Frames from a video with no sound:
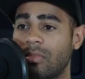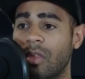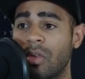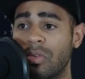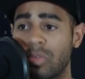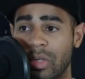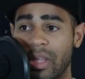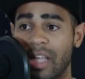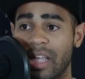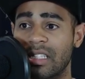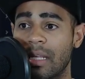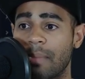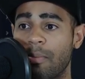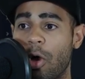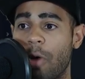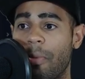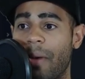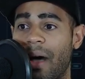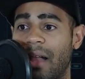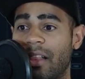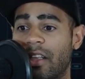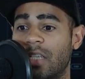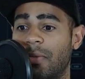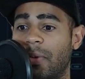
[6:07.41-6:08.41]
So that's the
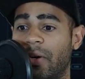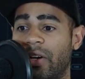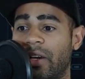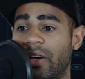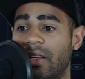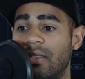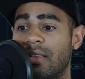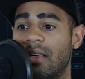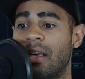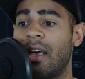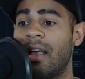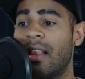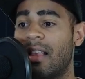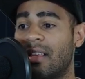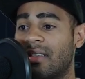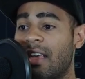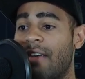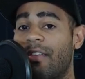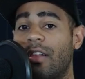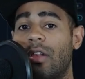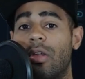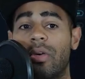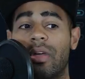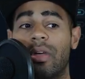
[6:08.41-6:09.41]
mobile experience. Let's
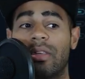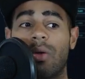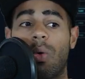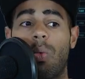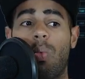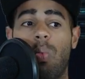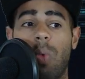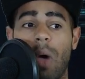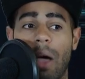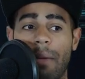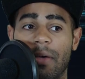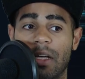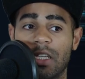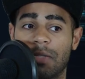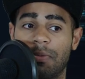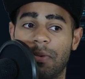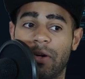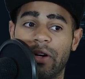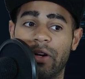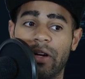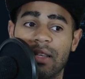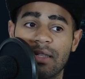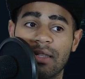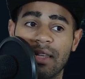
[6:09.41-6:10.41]
have a look at the web
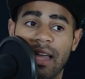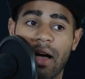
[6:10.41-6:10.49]
experience.